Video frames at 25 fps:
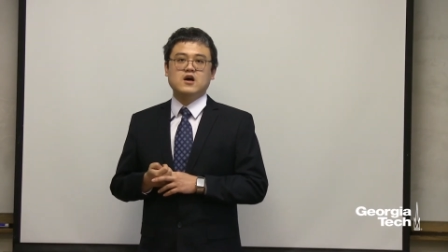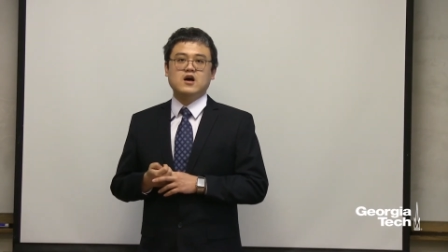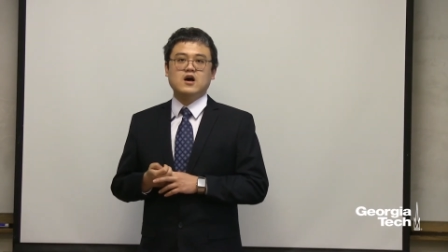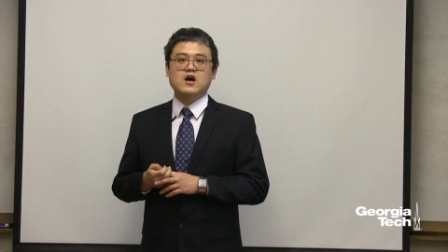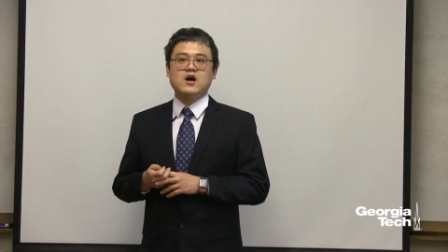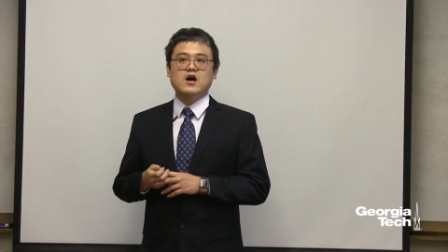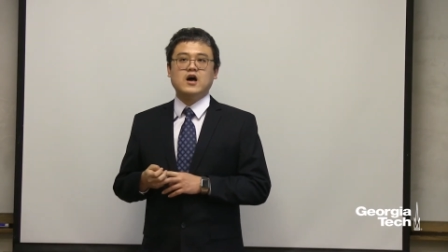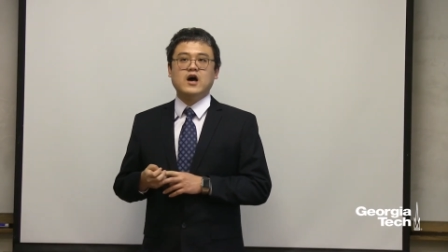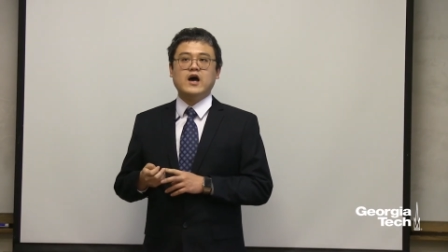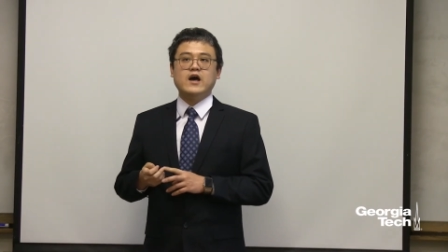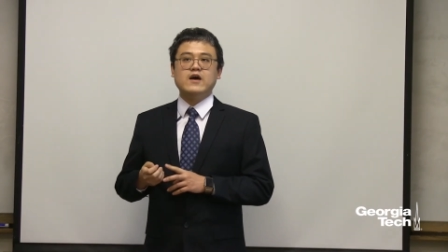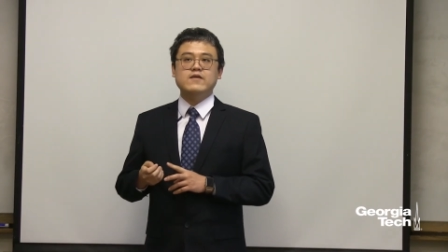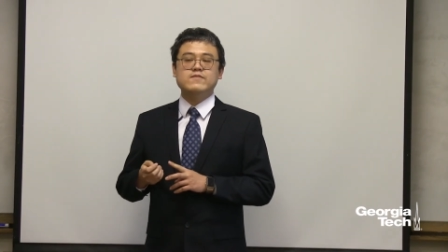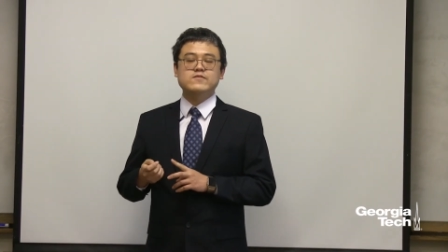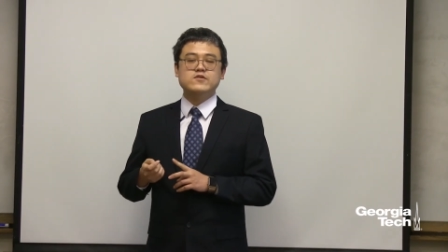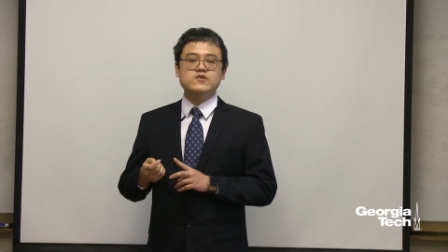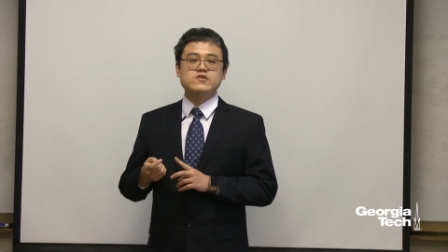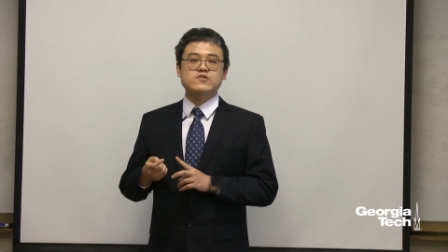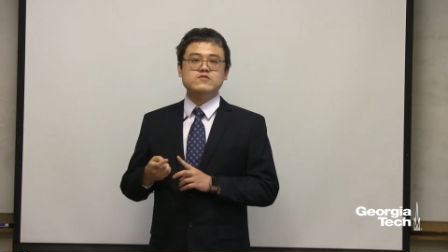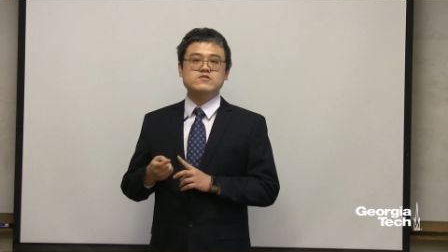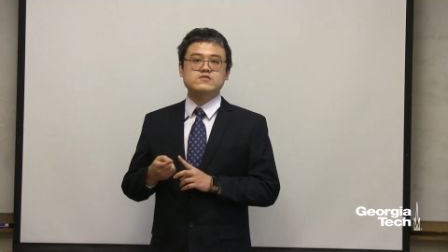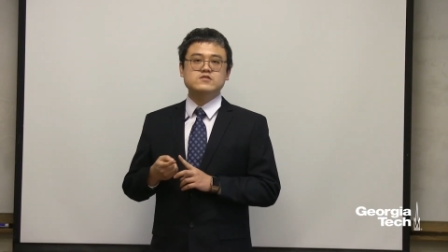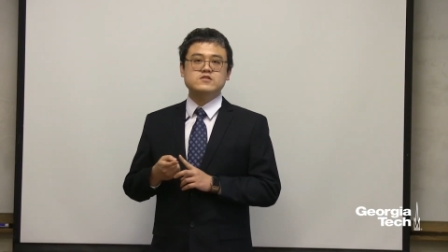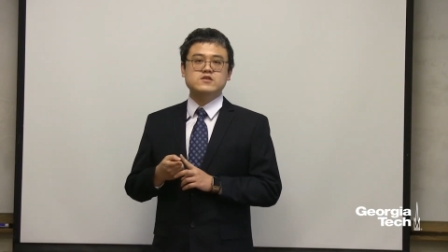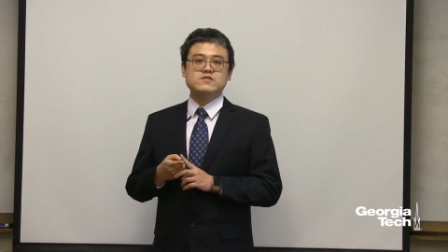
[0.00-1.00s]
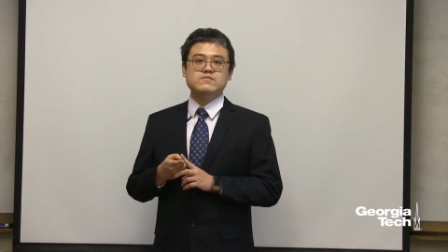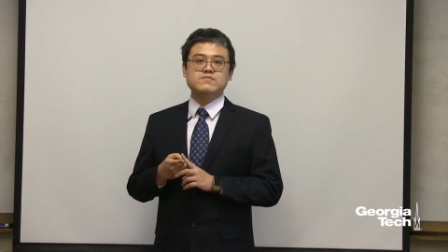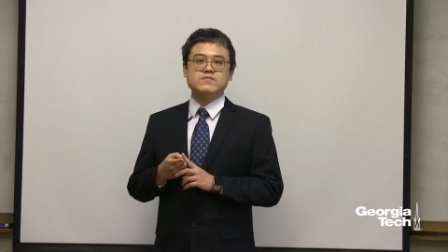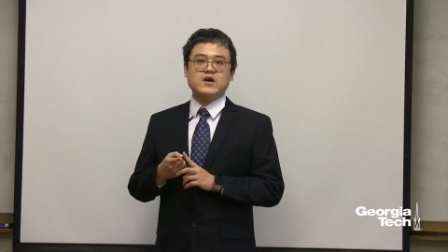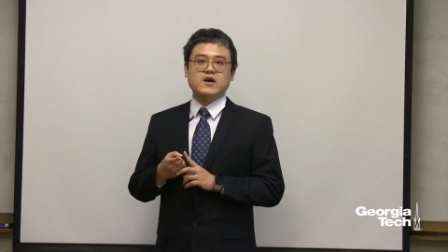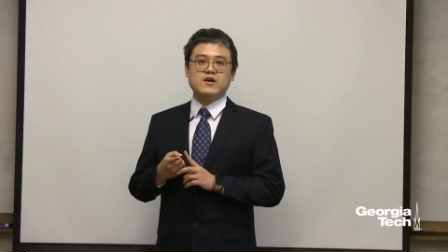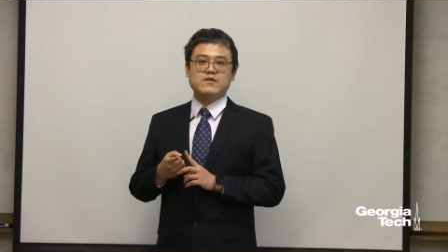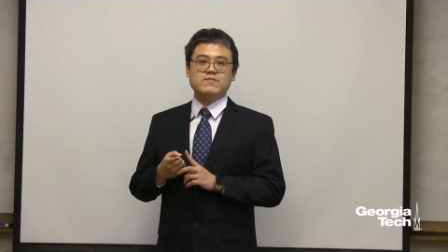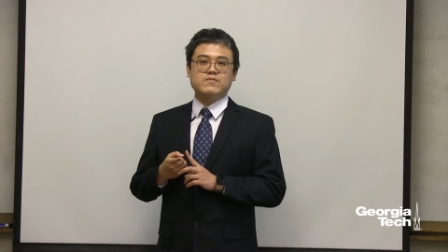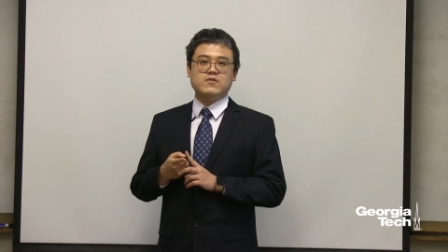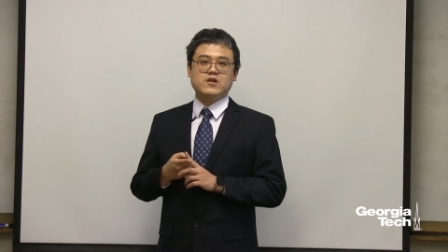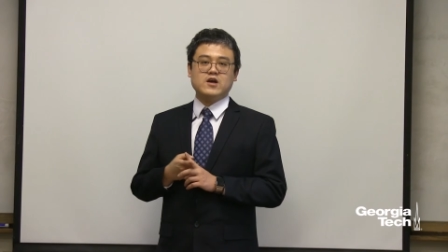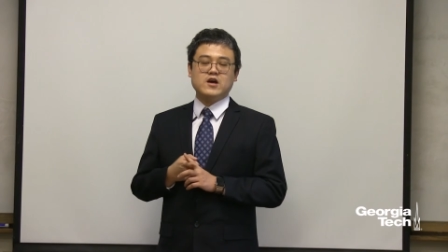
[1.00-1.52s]
I'm using
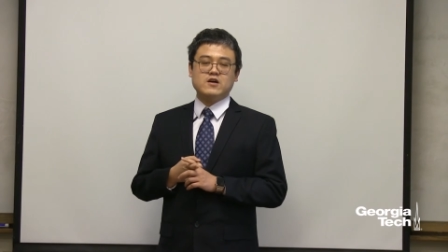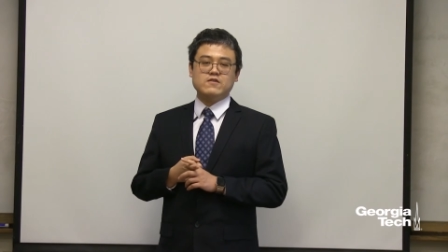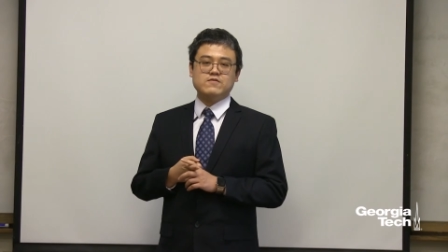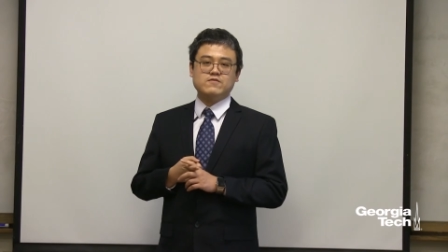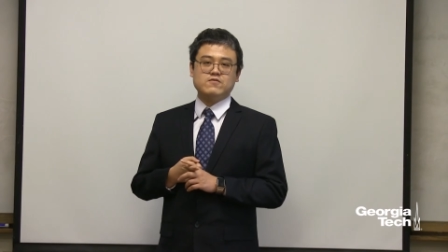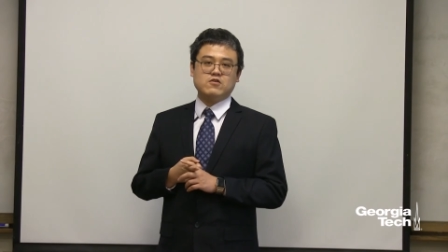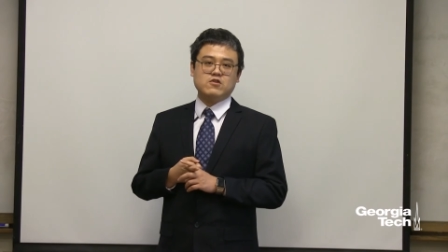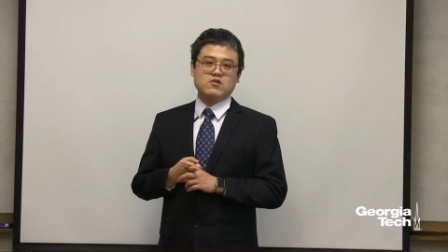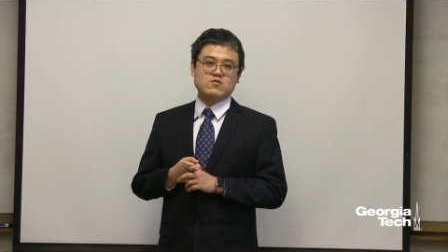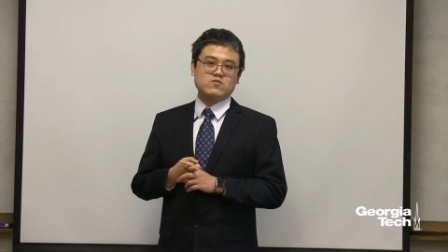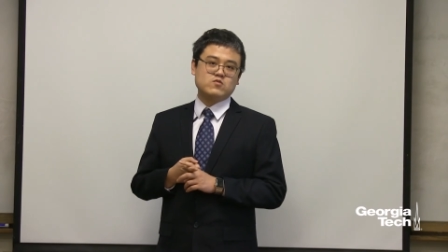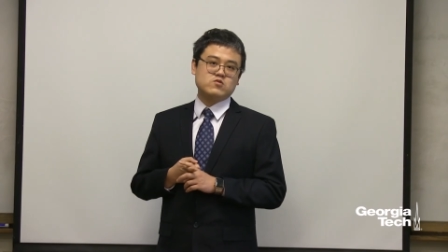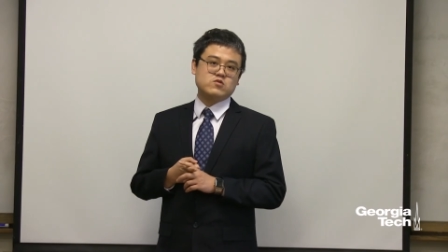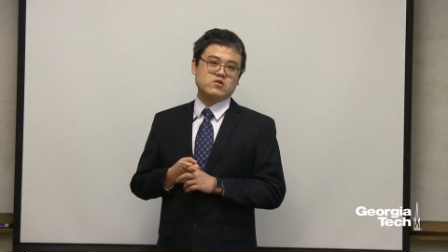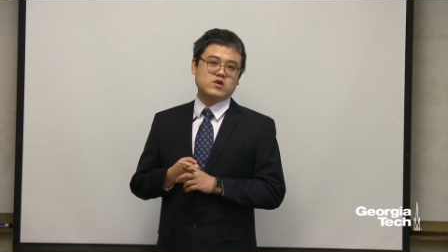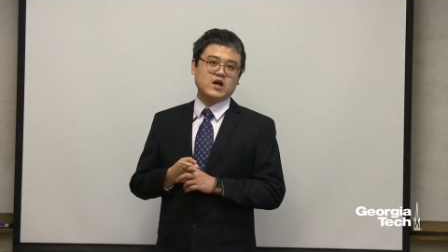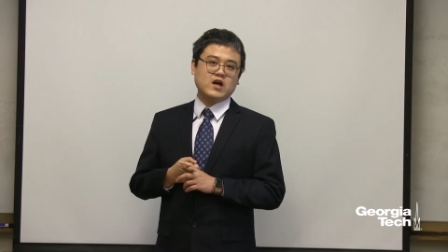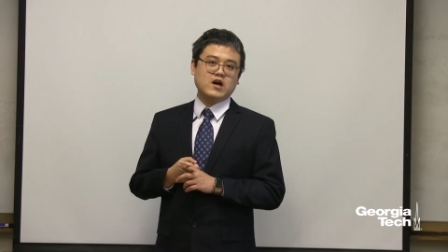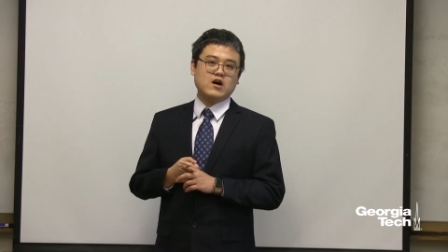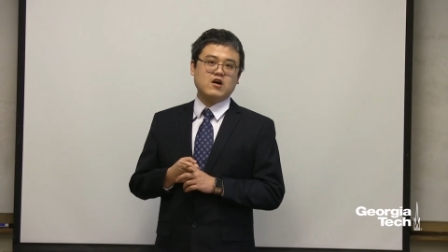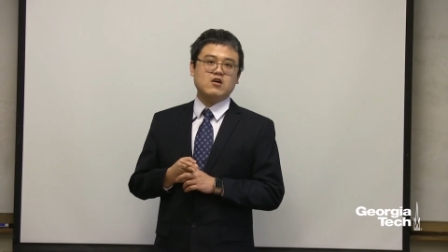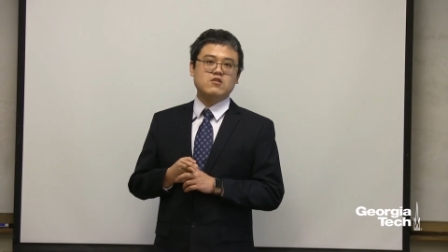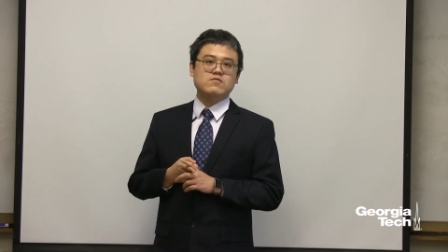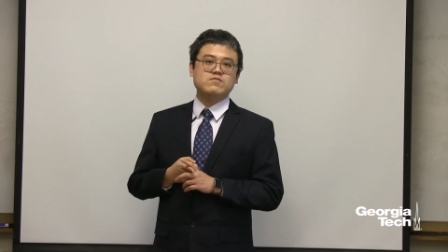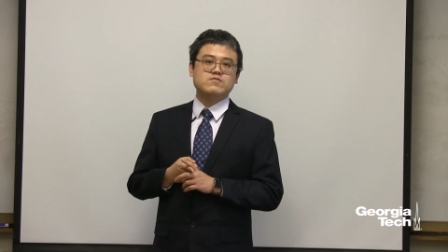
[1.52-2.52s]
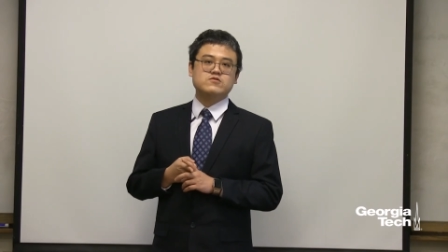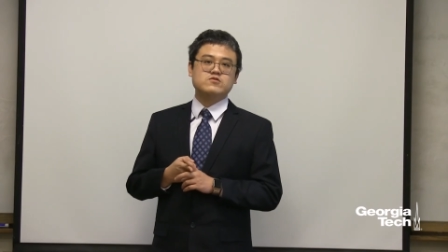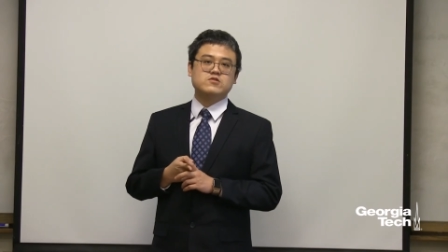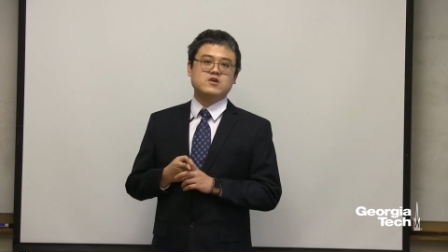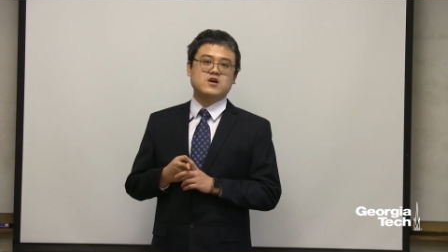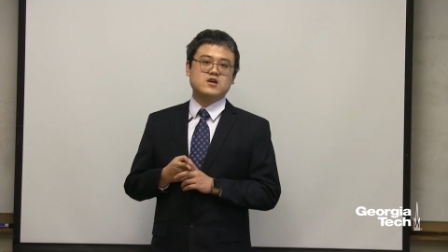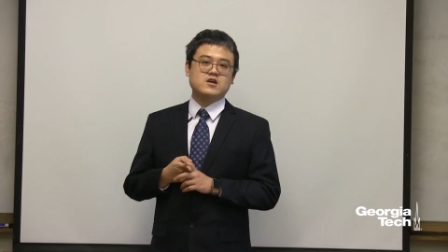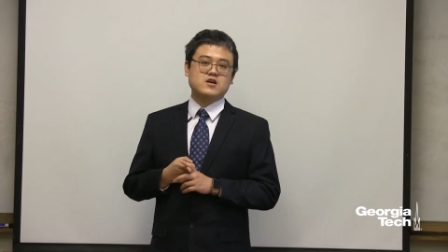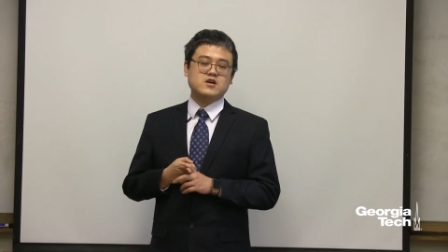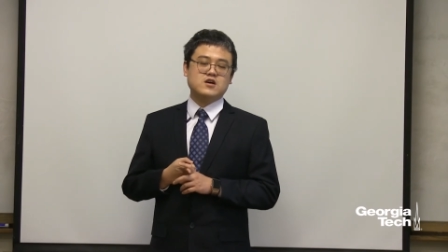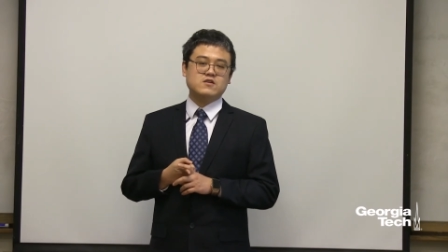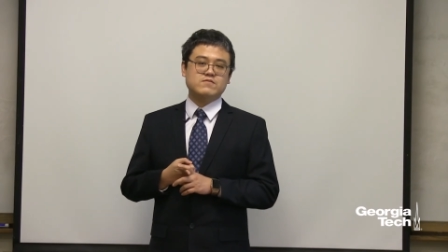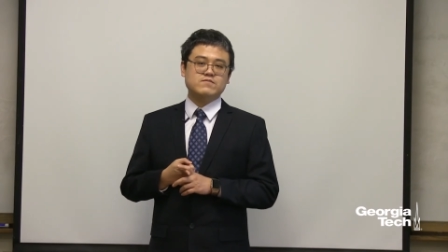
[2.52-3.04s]
my platform to help
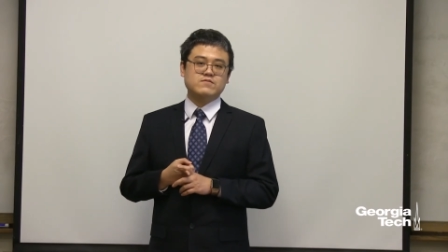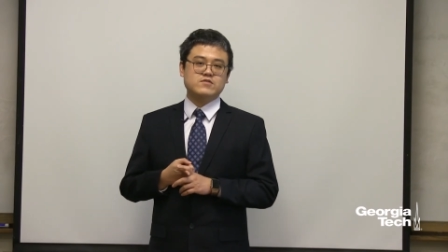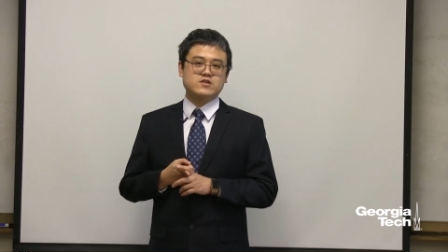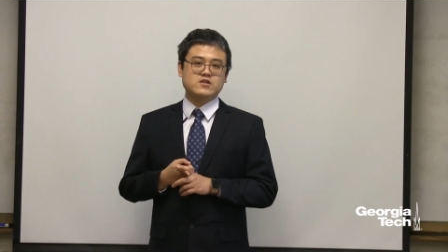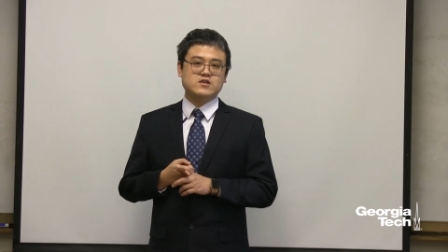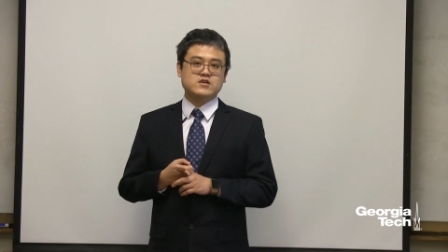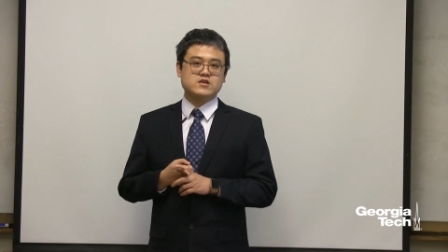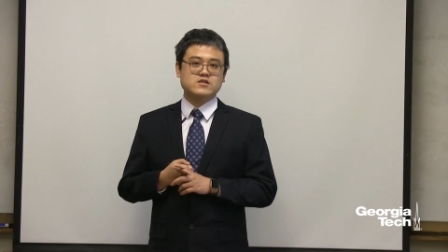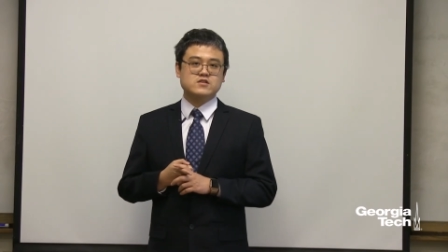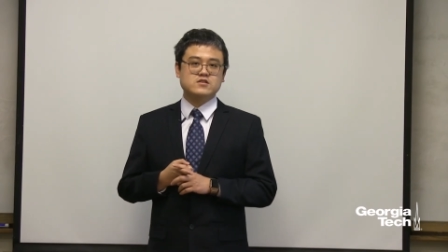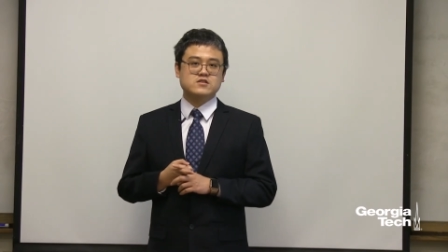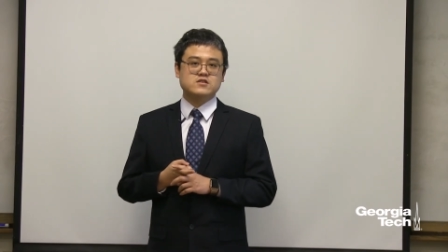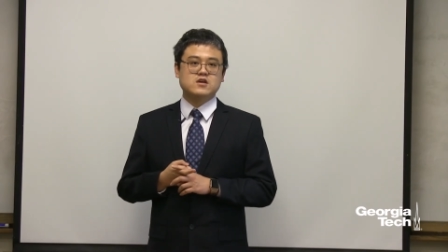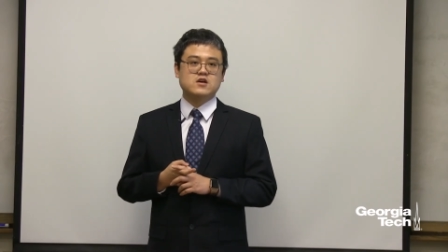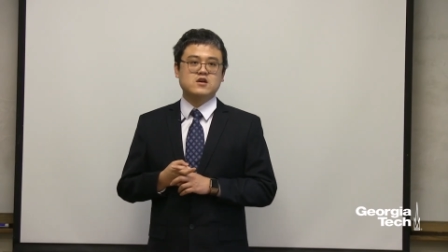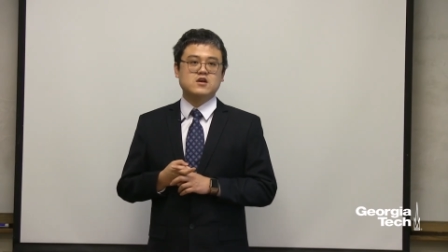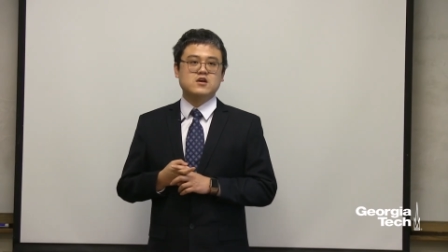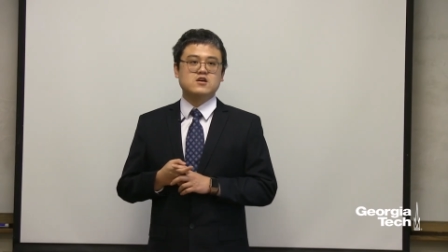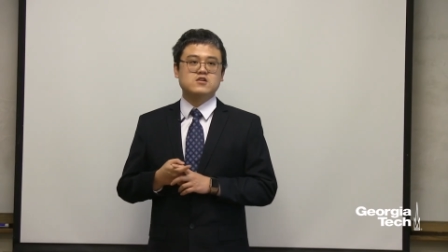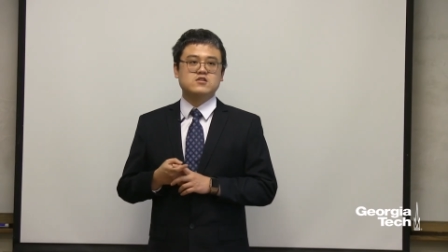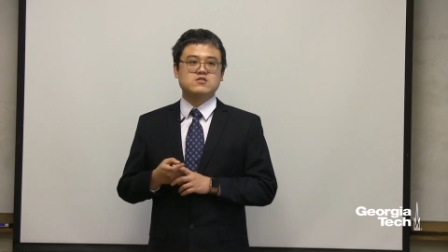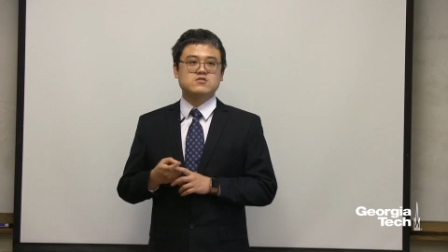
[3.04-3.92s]
drug companies